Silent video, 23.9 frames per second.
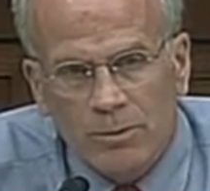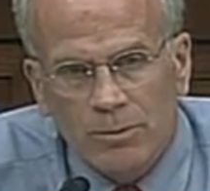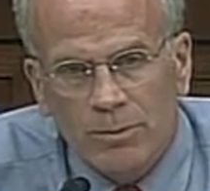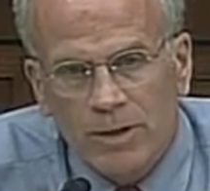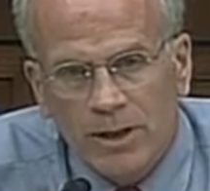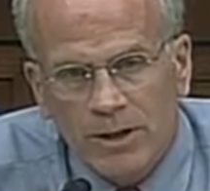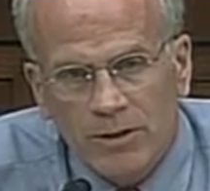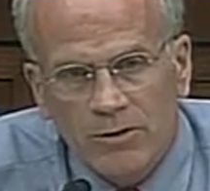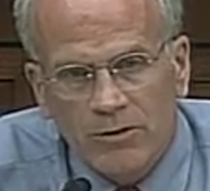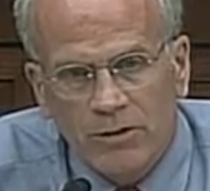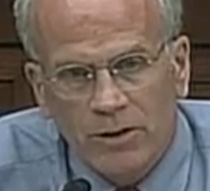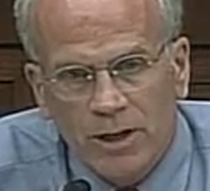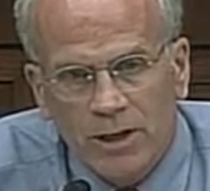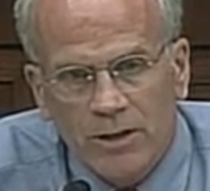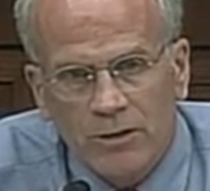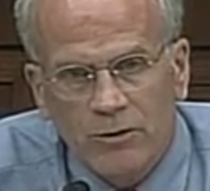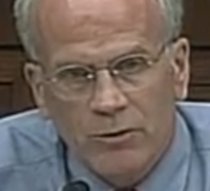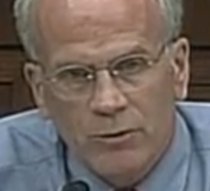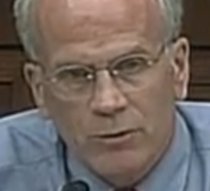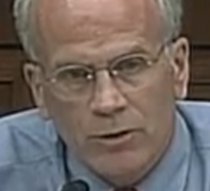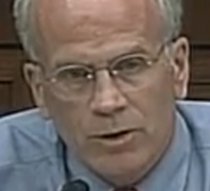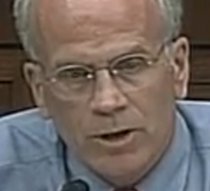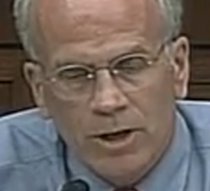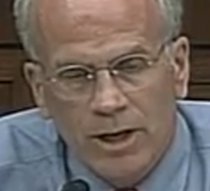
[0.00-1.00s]
it make
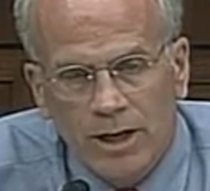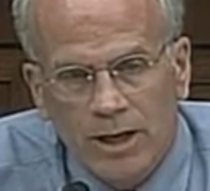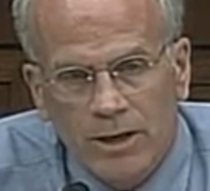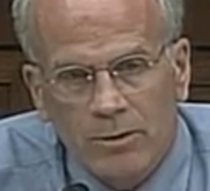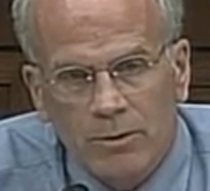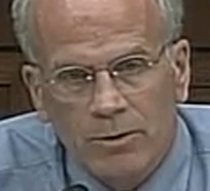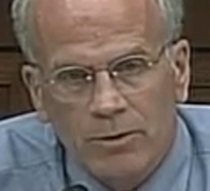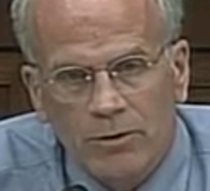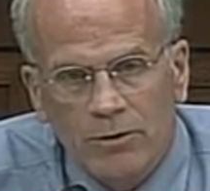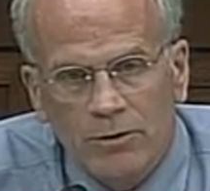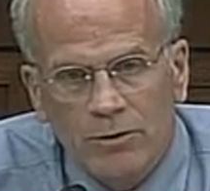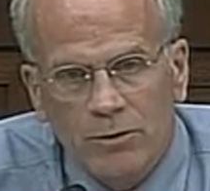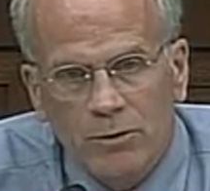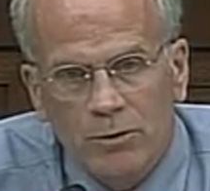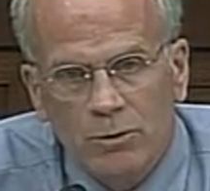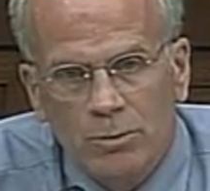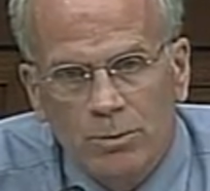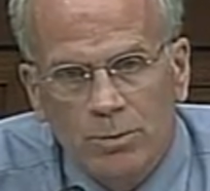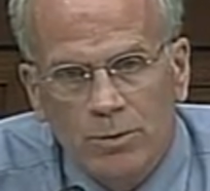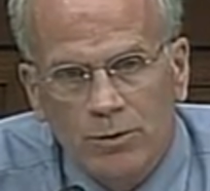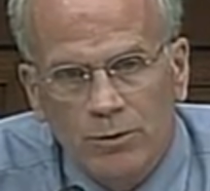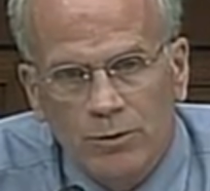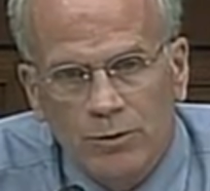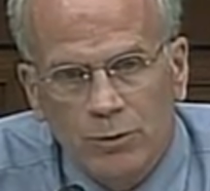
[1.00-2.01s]
sense for Congress
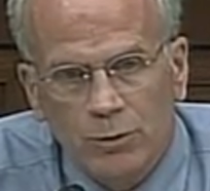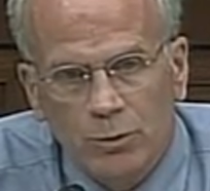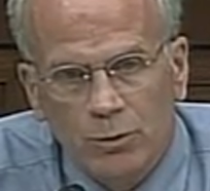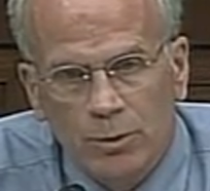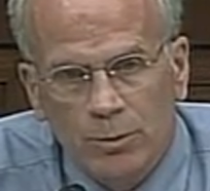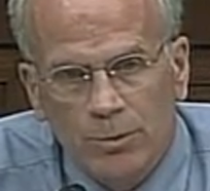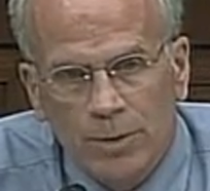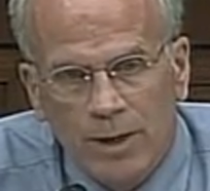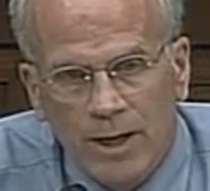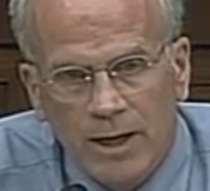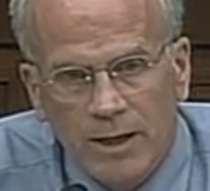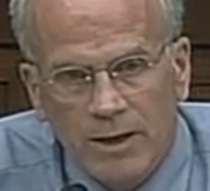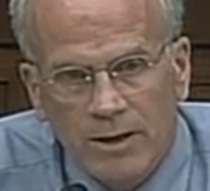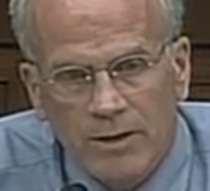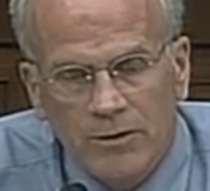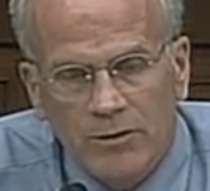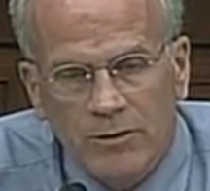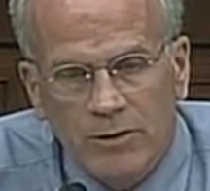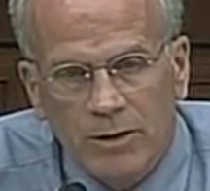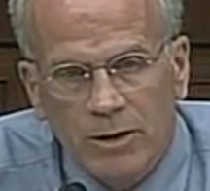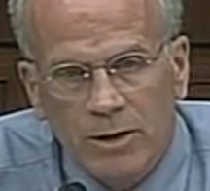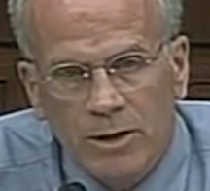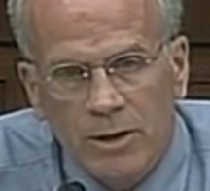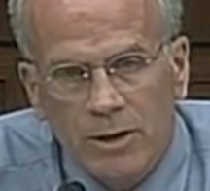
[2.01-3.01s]
to pursue a
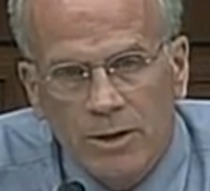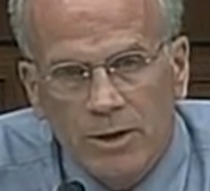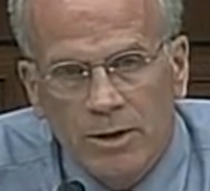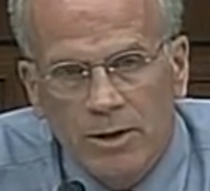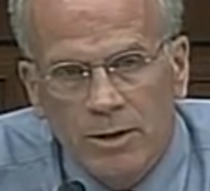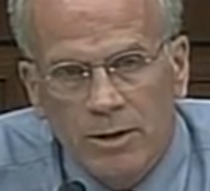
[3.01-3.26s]
policy